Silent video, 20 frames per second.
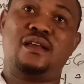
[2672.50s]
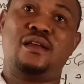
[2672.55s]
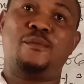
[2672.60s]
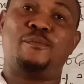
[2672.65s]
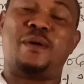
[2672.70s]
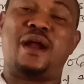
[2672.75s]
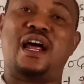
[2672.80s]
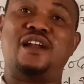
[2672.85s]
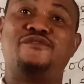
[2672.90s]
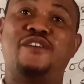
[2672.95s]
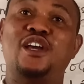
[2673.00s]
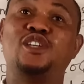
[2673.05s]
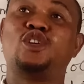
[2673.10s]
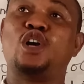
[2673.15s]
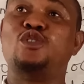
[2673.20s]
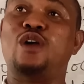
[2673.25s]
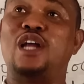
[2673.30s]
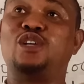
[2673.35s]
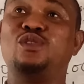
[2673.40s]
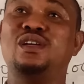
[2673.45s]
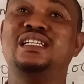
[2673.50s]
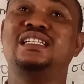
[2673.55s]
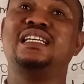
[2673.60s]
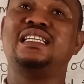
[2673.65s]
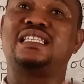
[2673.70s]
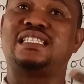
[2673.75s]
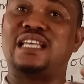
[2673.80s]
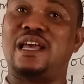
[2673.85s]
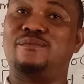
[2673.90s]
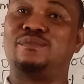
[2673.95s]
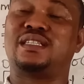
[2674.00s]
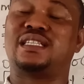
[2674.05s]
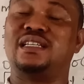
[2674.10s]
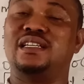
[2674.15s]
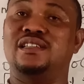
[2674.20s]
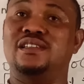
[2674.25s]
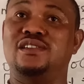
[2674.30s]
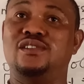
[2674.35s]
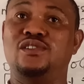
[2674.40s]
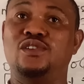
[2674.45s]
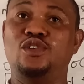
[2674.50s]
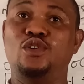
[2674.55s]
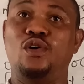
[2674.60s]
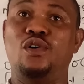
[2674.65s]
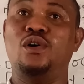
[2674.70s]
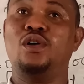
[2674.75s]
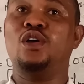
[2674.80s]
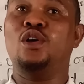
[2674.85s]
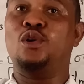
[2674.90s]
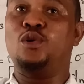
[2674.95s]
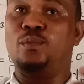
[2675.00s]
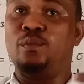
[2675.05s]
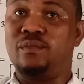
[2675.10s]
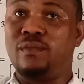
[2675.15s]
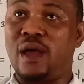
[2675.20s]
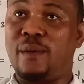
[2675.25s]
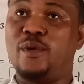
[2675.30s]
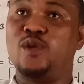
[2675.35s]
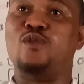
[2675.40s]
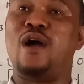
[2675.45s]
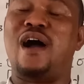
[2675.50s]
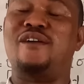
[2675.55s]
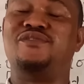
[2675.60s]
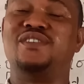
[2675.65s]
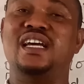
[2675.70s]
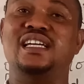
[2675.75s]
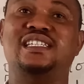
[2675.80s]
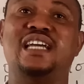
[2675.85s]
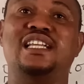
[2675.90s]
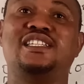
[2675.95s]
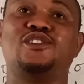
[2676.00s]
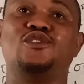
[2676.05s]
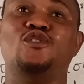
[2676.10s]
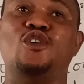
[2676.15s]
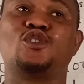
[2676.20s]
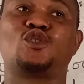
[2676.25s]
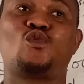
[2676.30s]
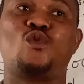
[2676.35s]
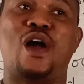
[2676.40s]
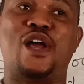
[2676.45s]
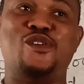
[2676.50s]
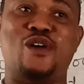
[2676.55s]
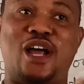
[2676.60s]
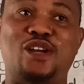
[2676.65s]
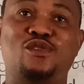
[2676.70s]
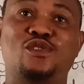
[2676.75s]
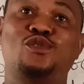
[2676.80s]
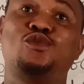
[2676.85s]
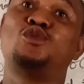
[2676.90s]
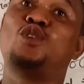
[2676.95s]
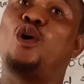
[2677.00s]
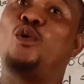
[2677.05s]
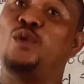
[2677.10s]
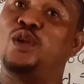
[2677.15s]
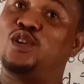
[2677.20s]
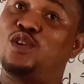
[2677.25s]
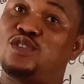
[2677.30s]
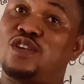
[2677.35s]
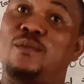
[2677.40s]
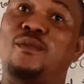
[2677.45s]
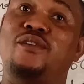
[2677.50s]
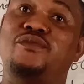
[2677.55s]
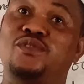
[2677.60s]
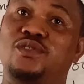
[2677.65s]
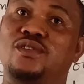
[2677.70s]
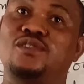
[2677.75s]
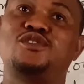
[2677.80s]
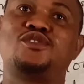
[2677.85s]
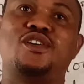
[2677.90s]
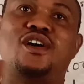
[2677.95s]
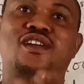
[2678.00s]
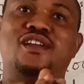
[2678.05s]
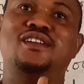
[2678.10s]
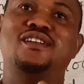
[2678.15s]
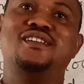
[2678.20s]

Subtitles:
Peradventure, you are doing this same thing. You know, maybe you have reagents in your school and you are doing, though we know some of you, sorry.